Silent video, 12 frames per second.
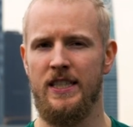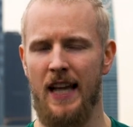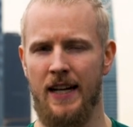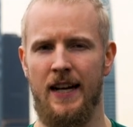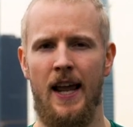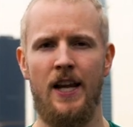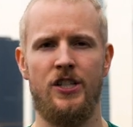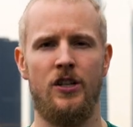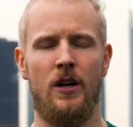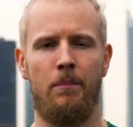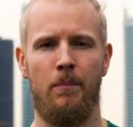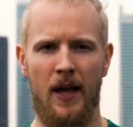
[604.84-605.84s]

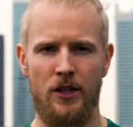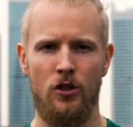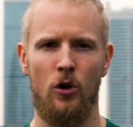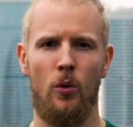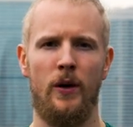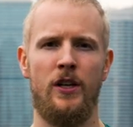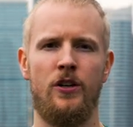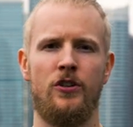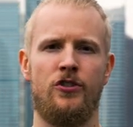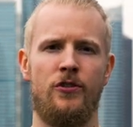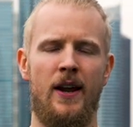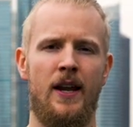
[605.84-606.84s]
stagnation and plateau in your
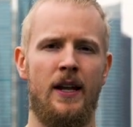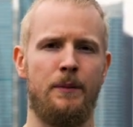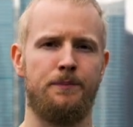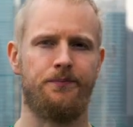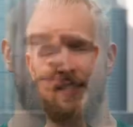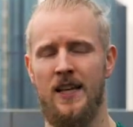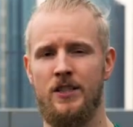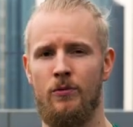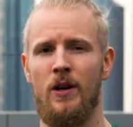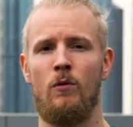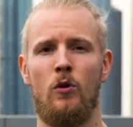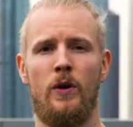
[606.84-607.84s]
training. So that's
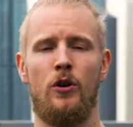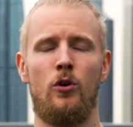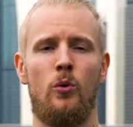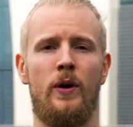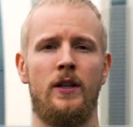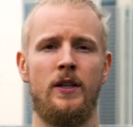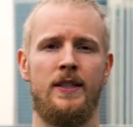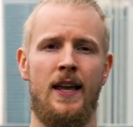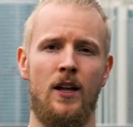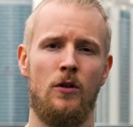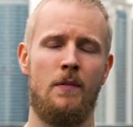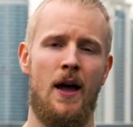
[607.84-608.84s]
really what we do in the
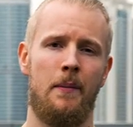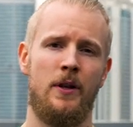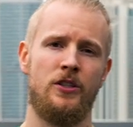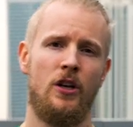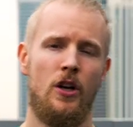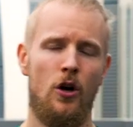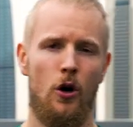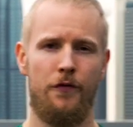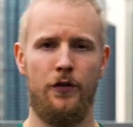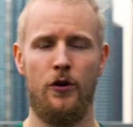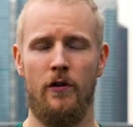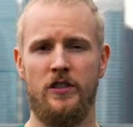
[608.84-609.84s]
10 commandments
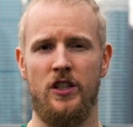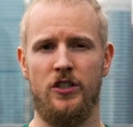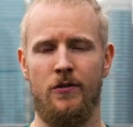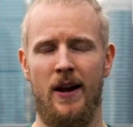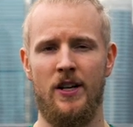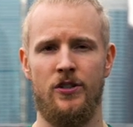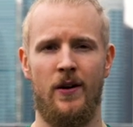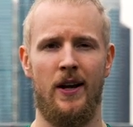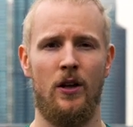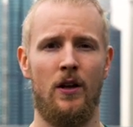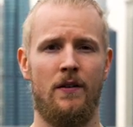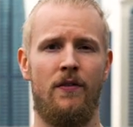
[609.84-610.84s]
of universal strength
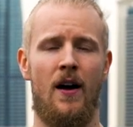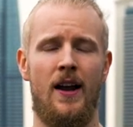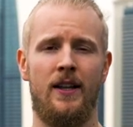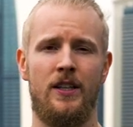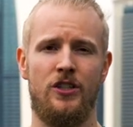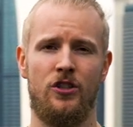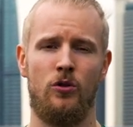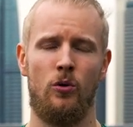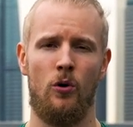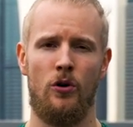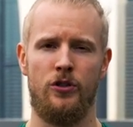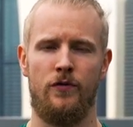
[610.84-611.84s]
training. You can find this
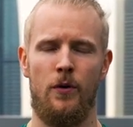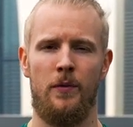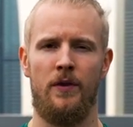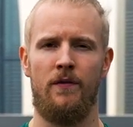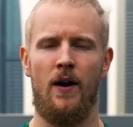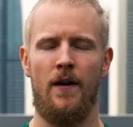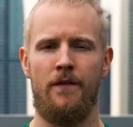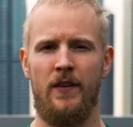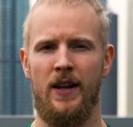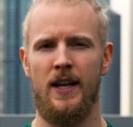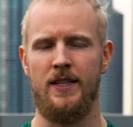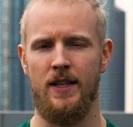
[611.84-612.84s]
course from
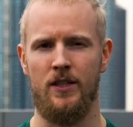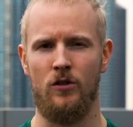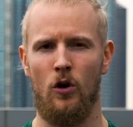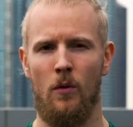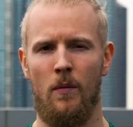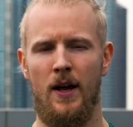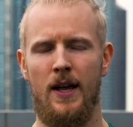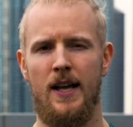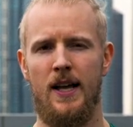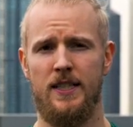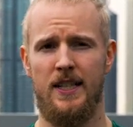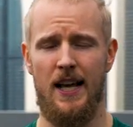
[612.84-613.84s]
the
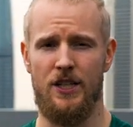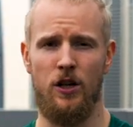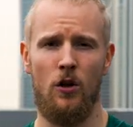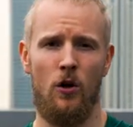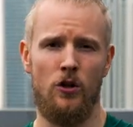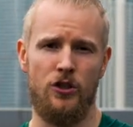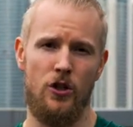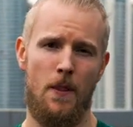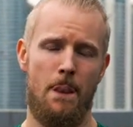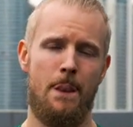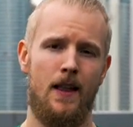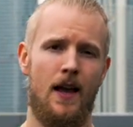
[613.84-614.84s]
slash laws
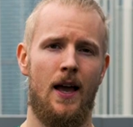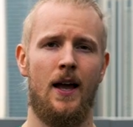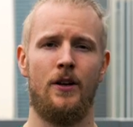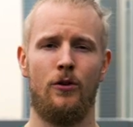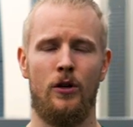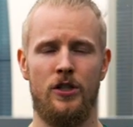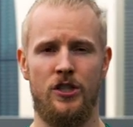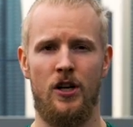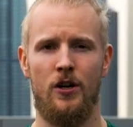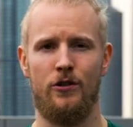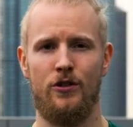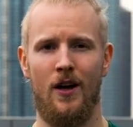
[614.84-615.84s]
and you can
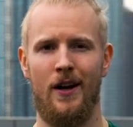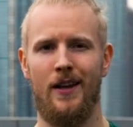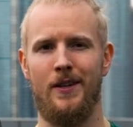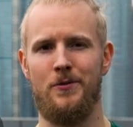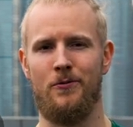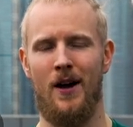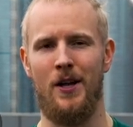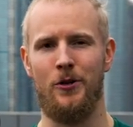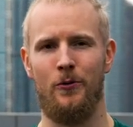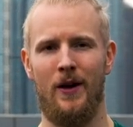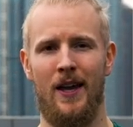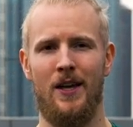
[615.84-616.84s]
start to study right
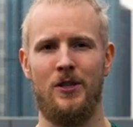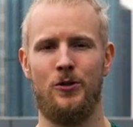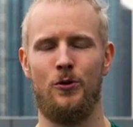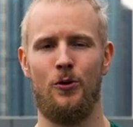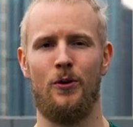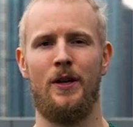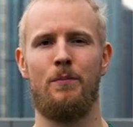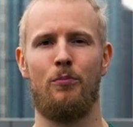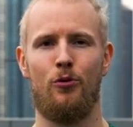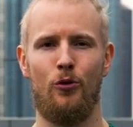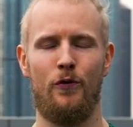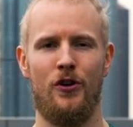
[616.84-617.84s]
away to
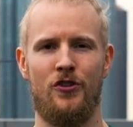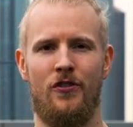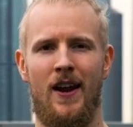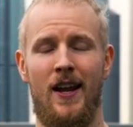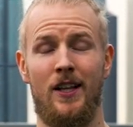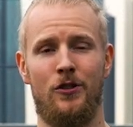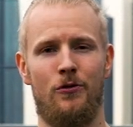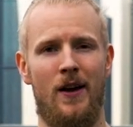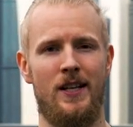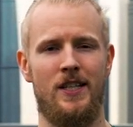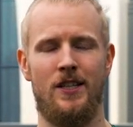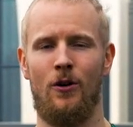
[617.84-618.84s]
improve your training, to
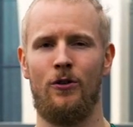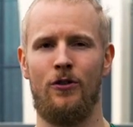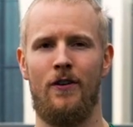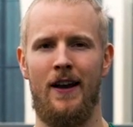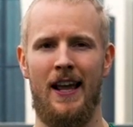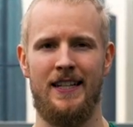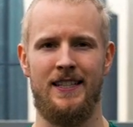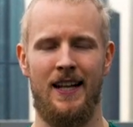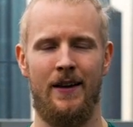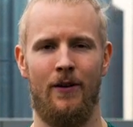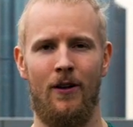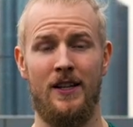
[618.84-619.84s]
raise it on the next
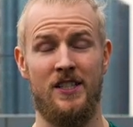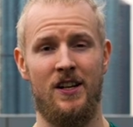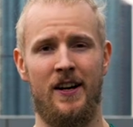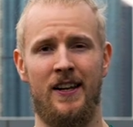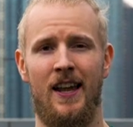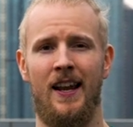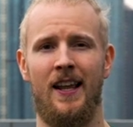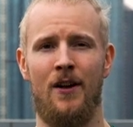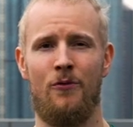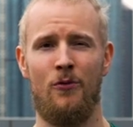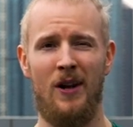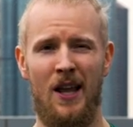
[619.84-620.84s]
level and start getting a
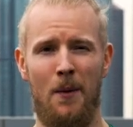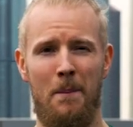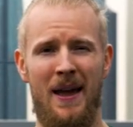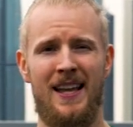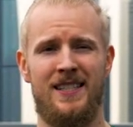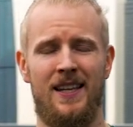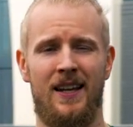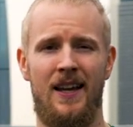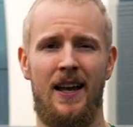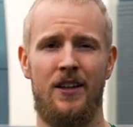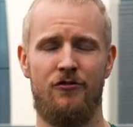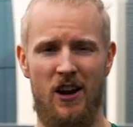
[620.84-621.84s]
really amazing
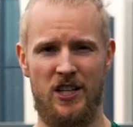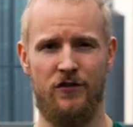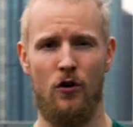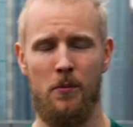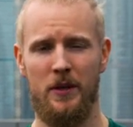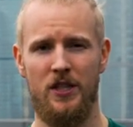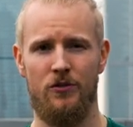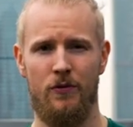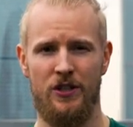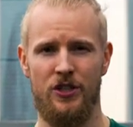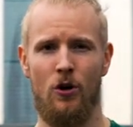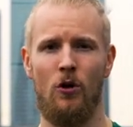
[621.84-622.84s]
transformative
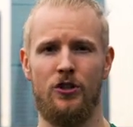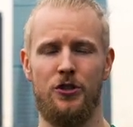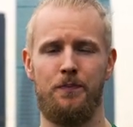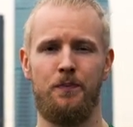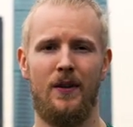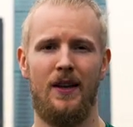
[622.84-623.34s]
results.